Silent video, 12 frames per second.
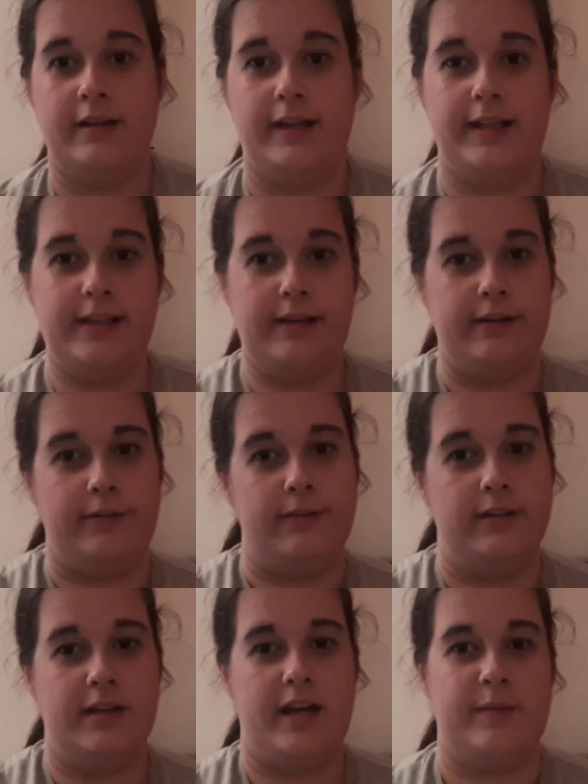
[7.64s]
Hello,
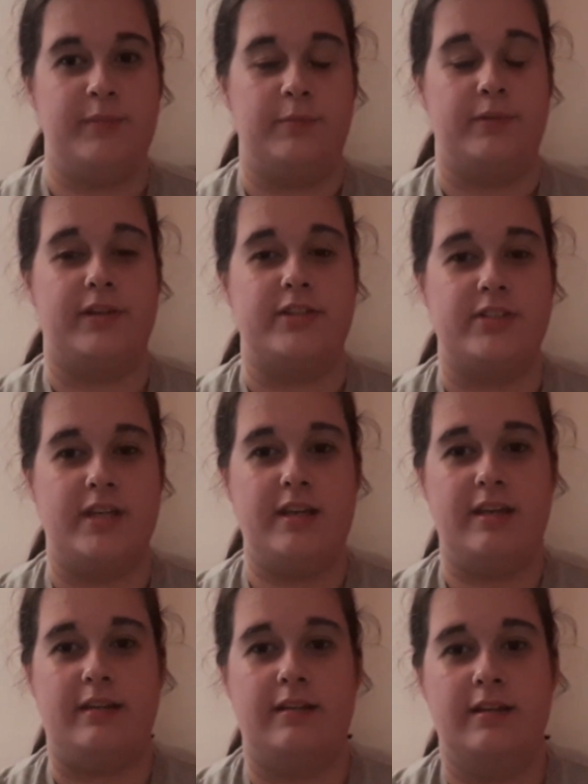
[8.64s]
I'm the Bookish
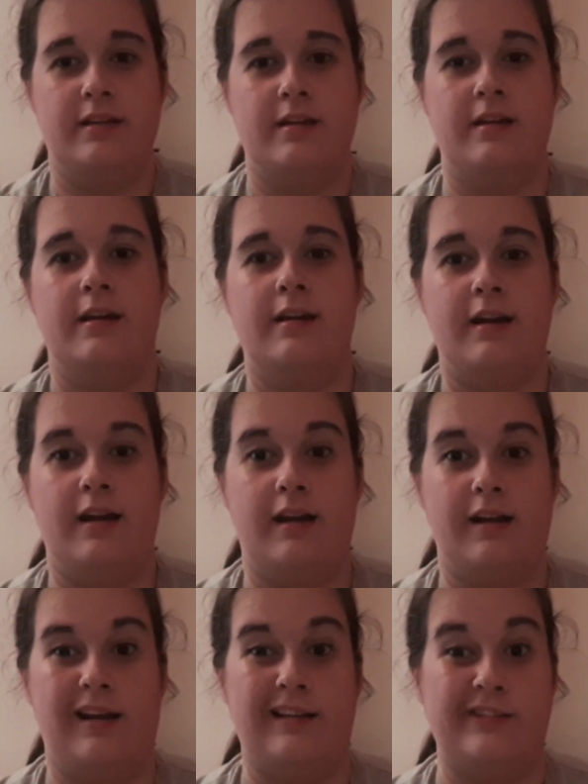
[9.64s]
Geek.
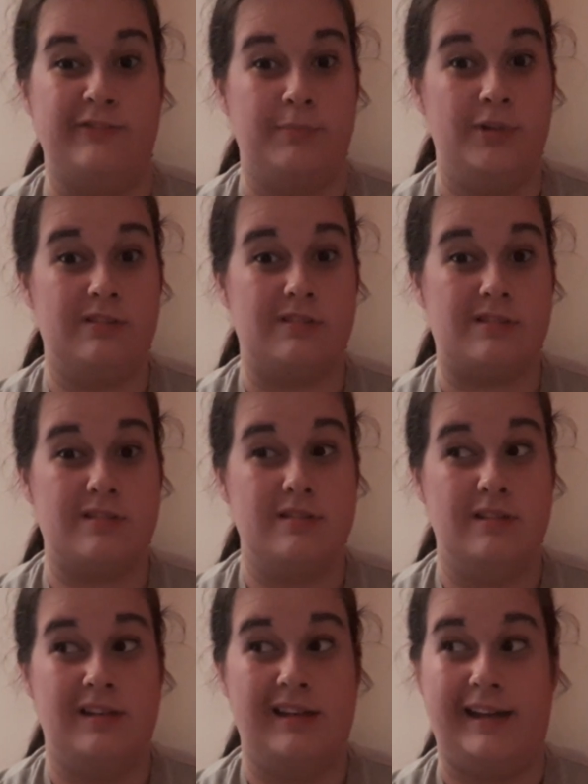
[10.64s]
I love books
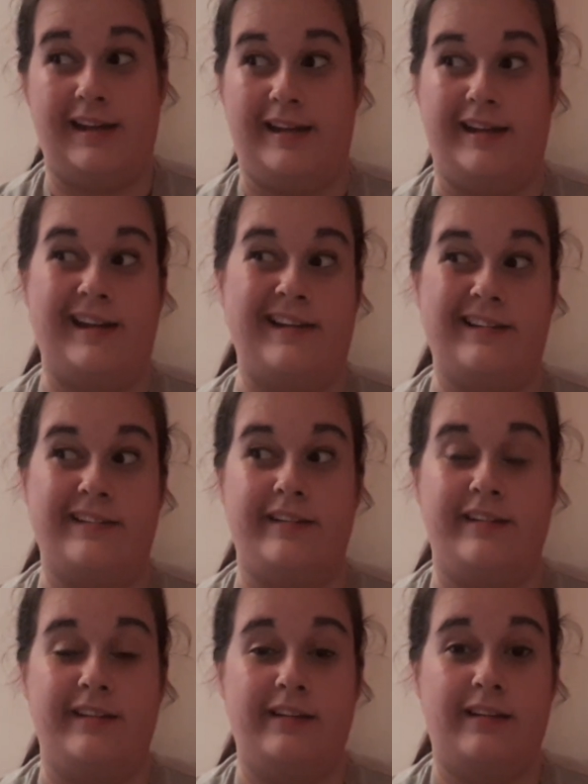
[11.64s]
and
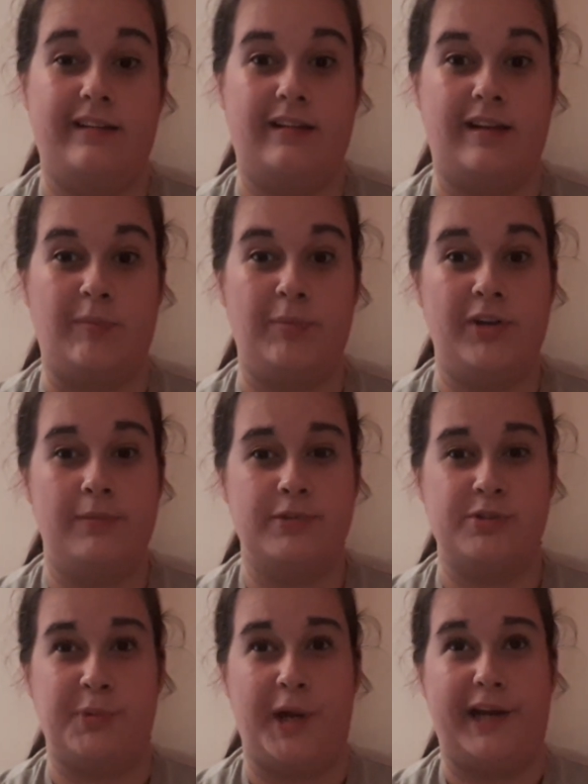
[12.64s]
I pretty
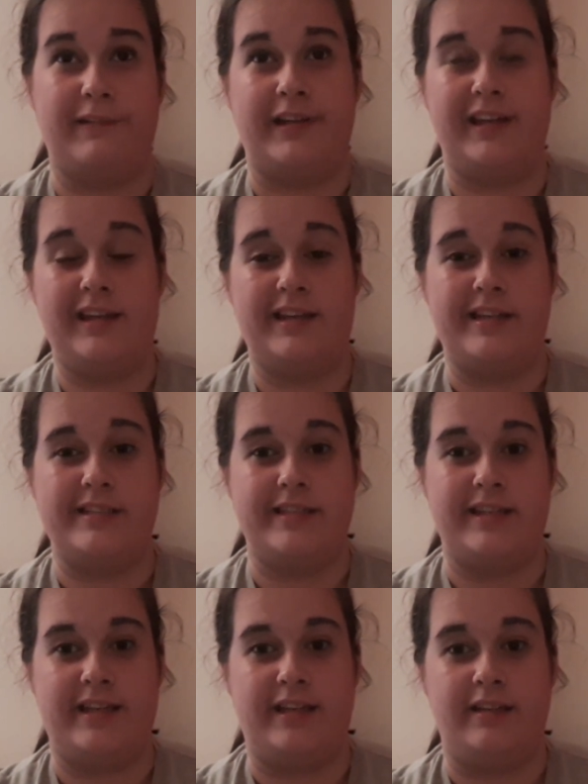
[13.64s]
much wear a geeky
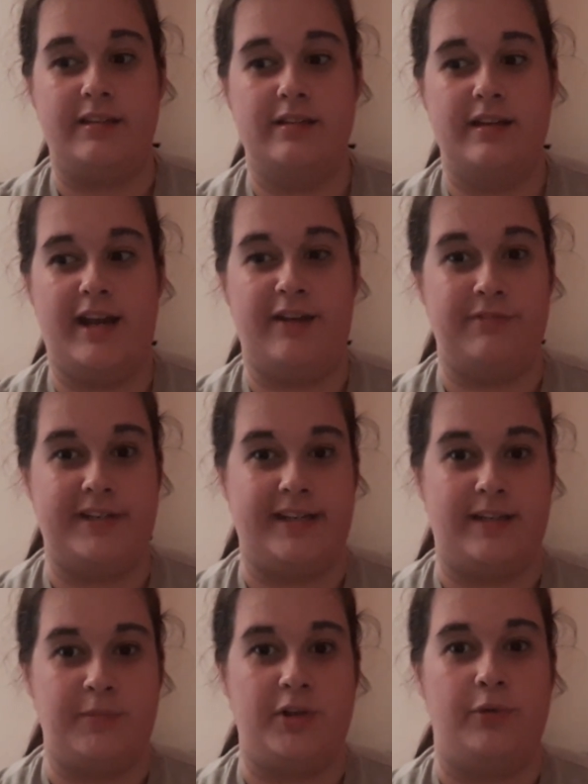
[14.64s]
tee every day
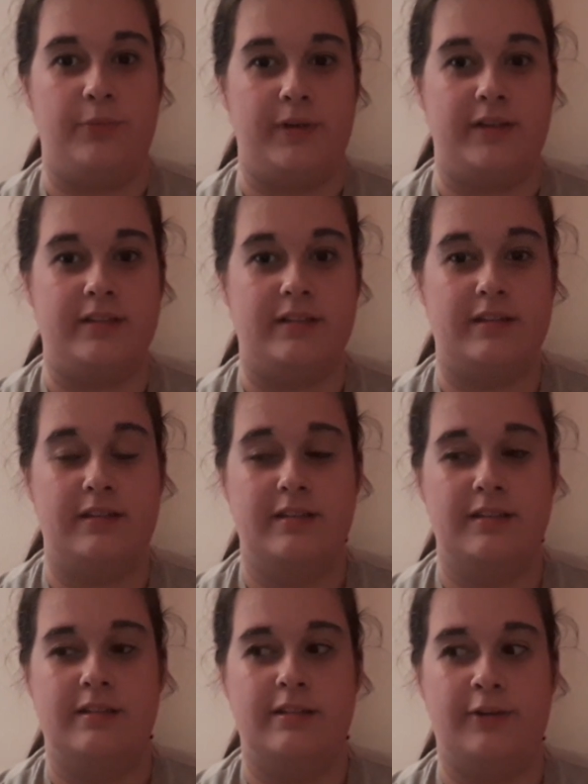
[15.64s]
I'm not at work
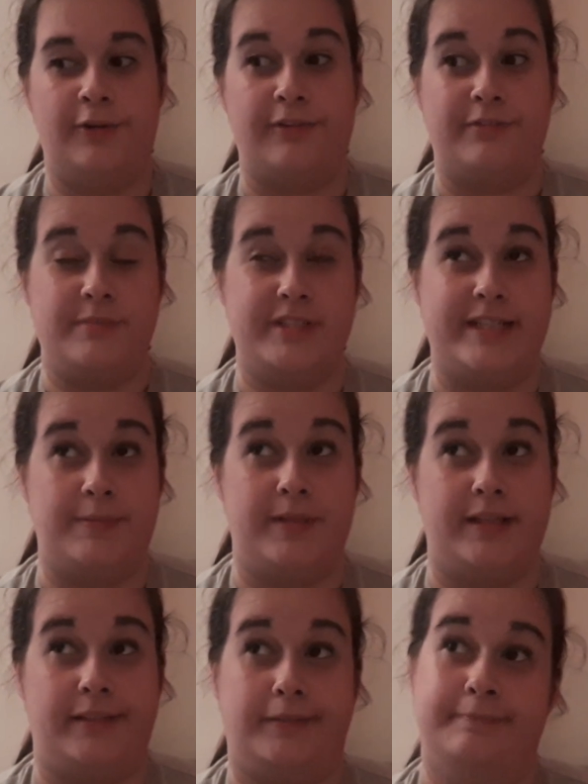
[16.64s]
or if I'm
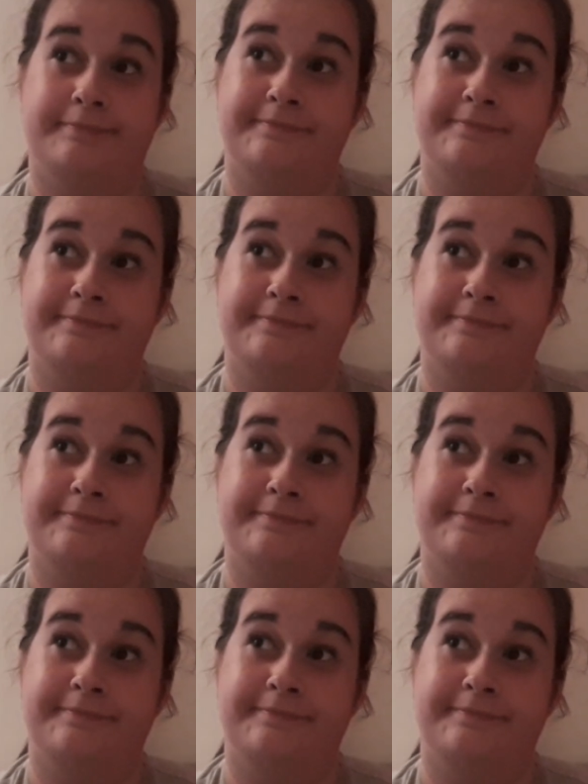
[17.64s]
sleeping.